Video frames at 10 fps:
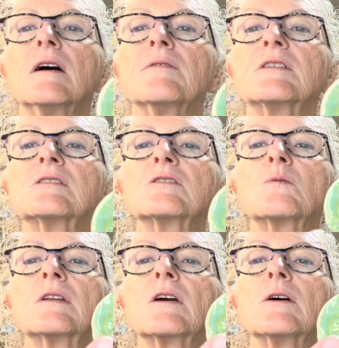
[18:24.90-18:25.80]
This is
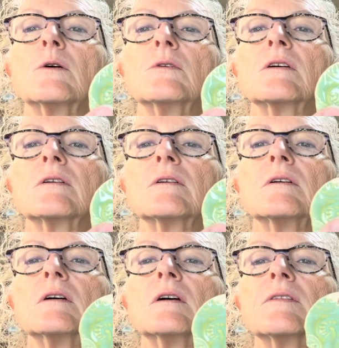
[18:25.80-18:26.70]
1 coat.
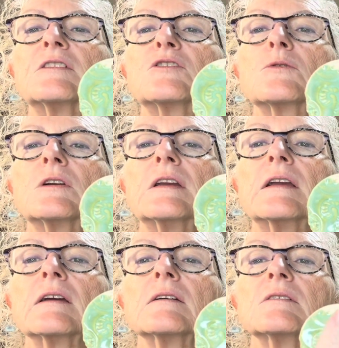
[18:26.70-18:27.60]
That's 3.
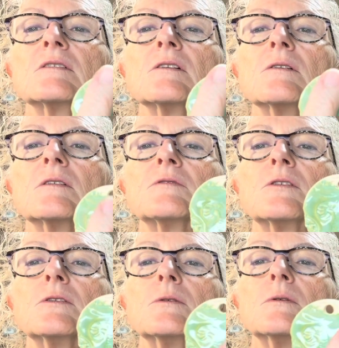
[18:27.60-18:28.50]
So
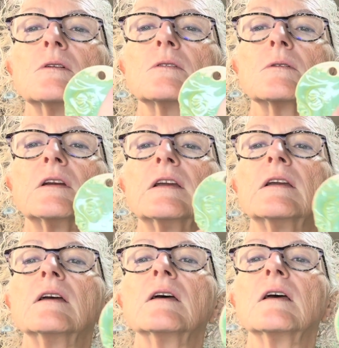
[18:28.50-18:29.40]
2, 3.
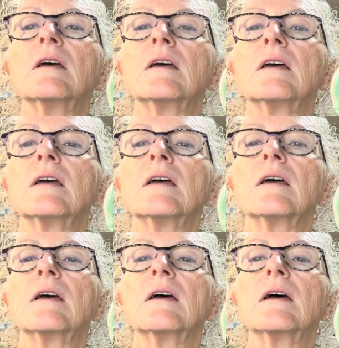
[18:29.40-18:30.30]

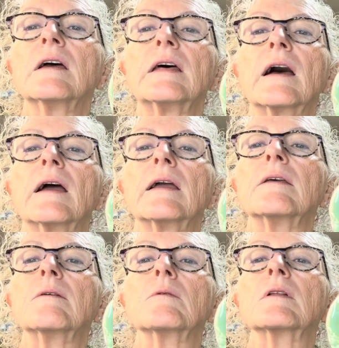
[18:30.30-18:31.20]
And I
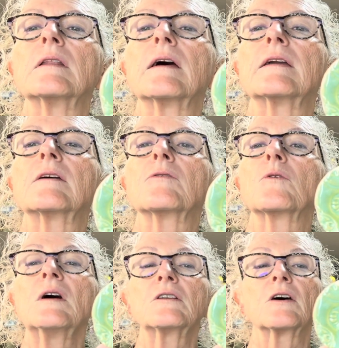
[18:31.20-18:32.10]
really like the
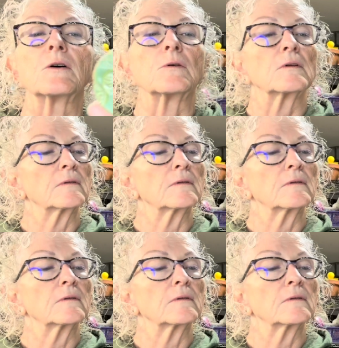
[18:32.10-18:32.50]
1 coat.